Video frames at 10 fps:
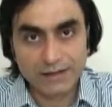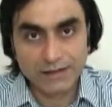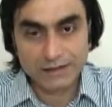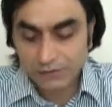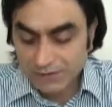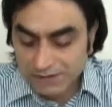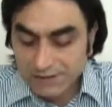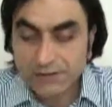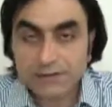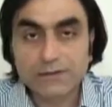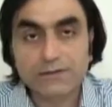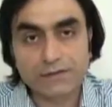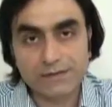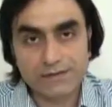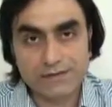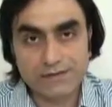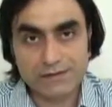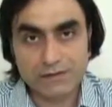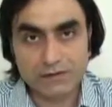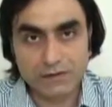and you see the
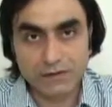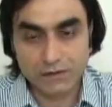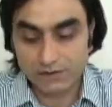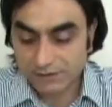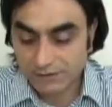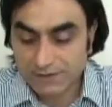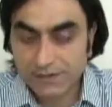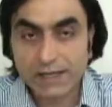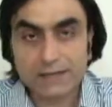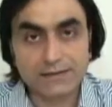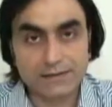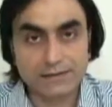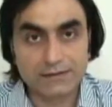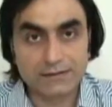difference, you understand it.